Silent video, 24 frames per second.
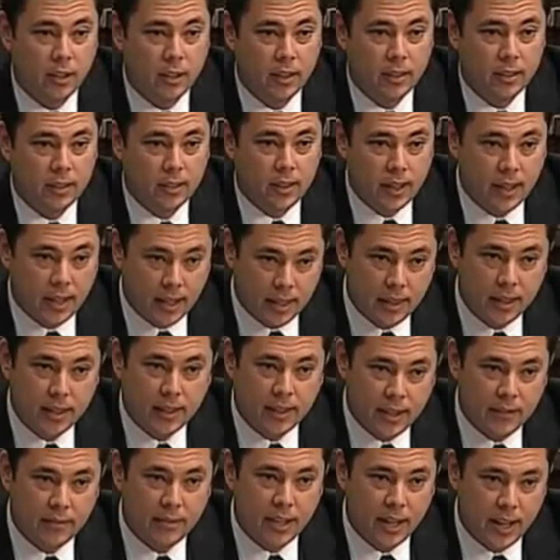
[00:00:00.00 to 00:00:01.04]
Yeah,
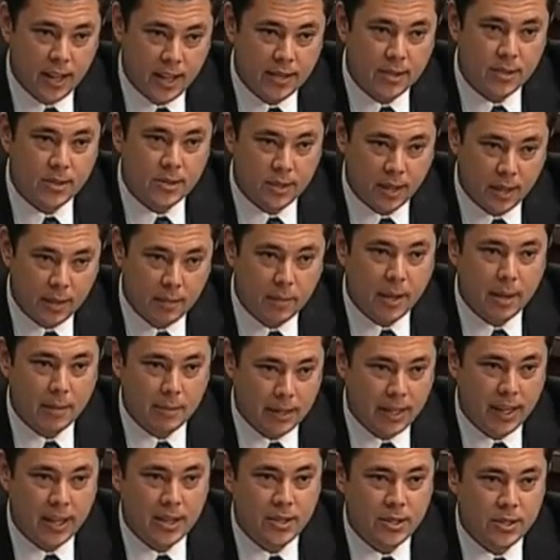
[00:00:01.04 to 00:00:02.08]
Congressman Jason Chaffetz
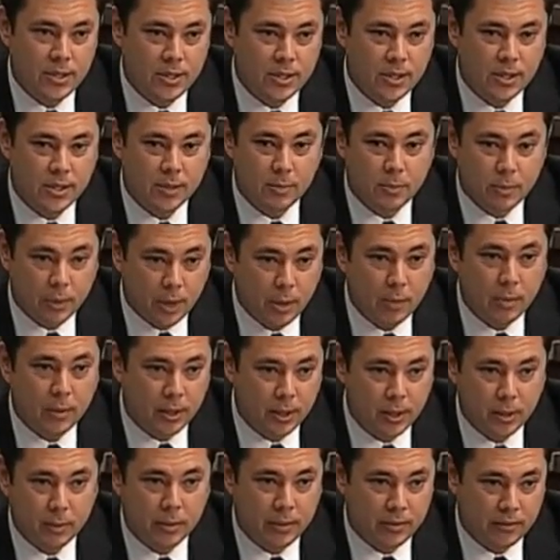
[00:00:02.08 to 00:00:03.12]
chose Hensarling
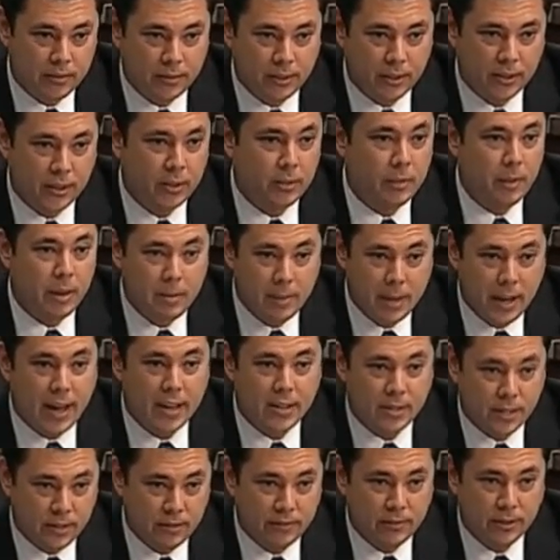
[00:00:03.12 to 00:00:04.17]
over Bachmann.
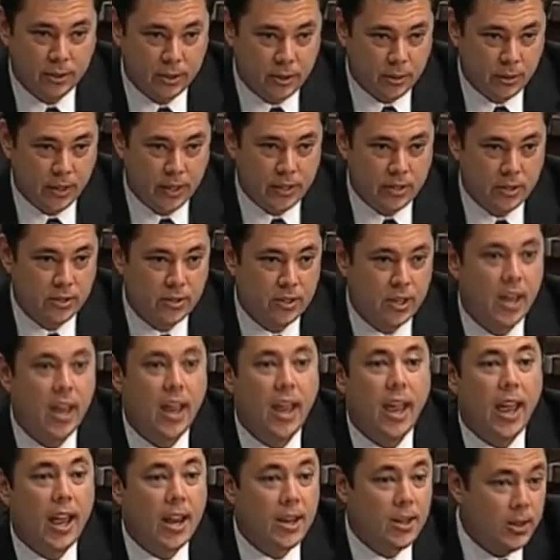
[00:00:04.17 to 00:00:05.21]
Chaffetz didn't even support
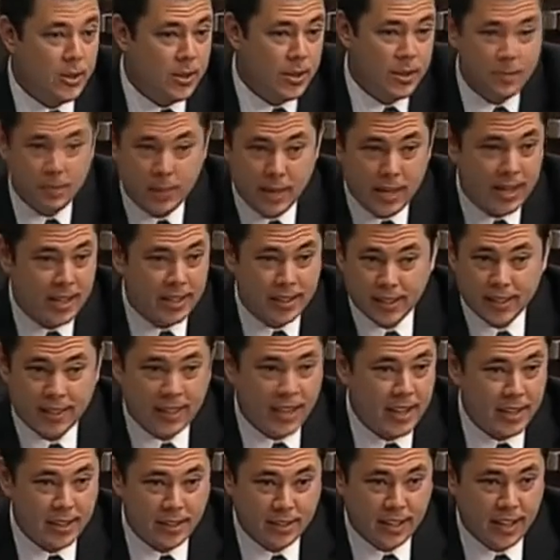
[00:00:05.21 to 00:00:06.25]
Bachmann's creation
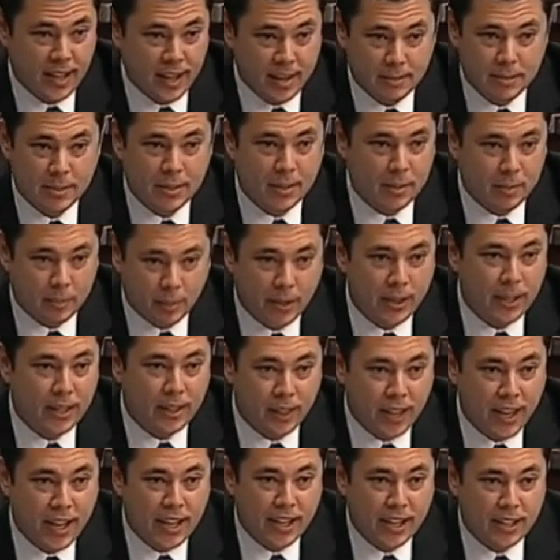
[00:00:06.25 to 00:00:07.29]
of the Tea
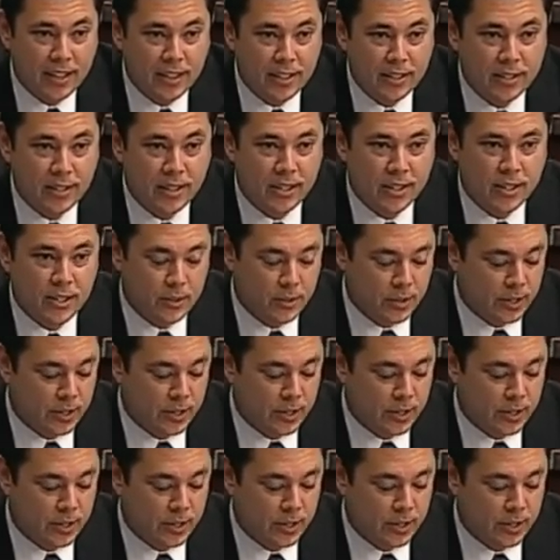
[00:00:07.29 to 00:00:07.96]
Party caucus.